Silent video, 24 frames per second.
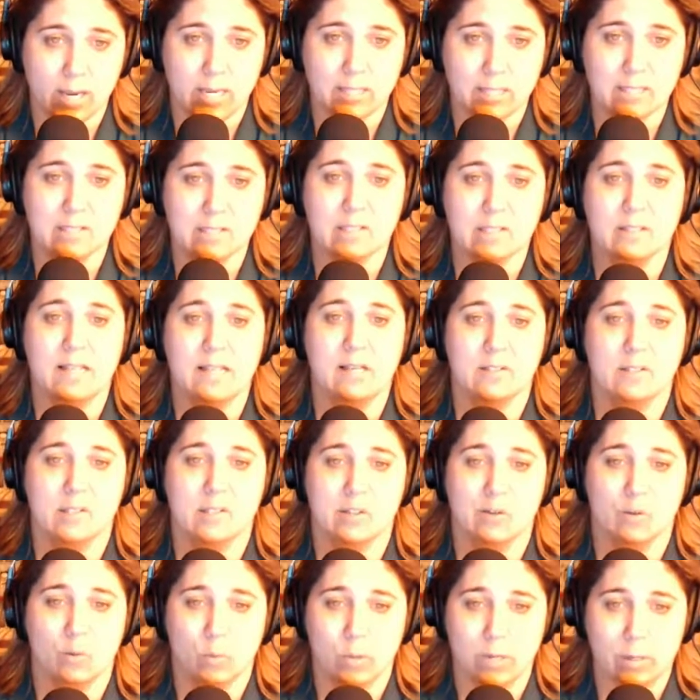This allows us to
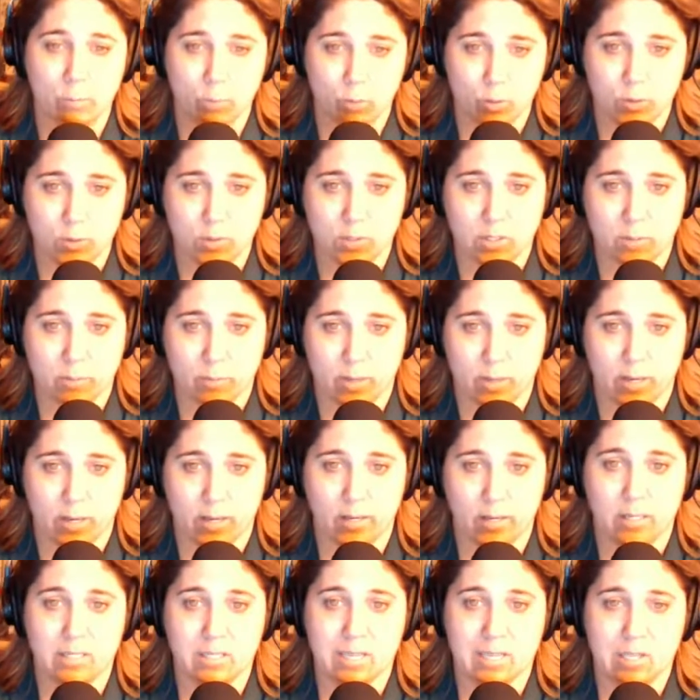reproduce the bug and
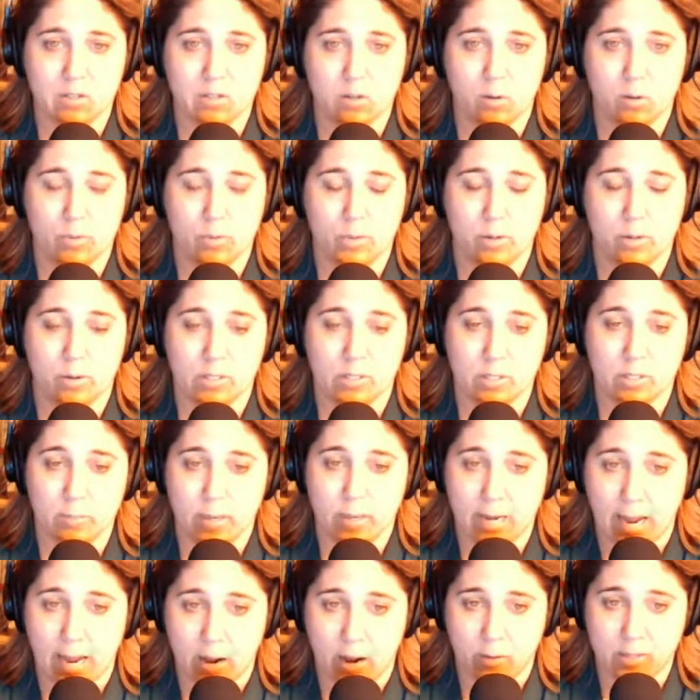test our theories about
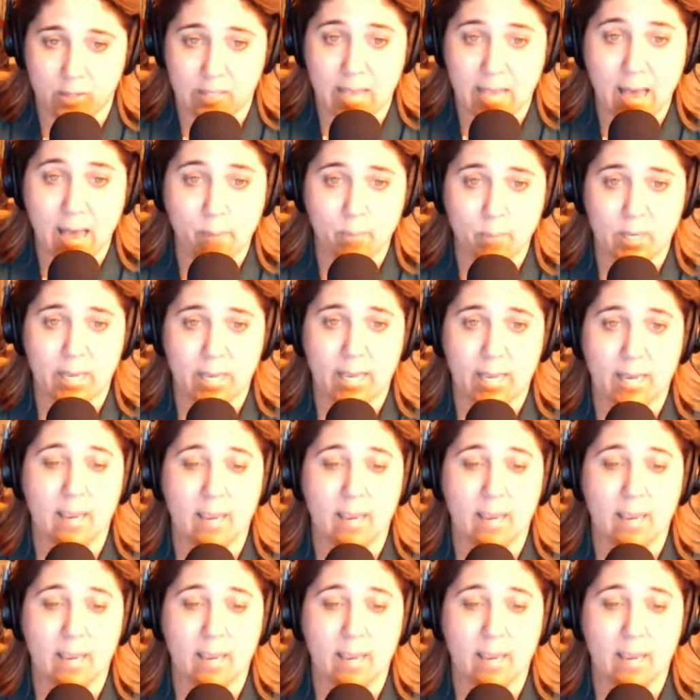how it's happening.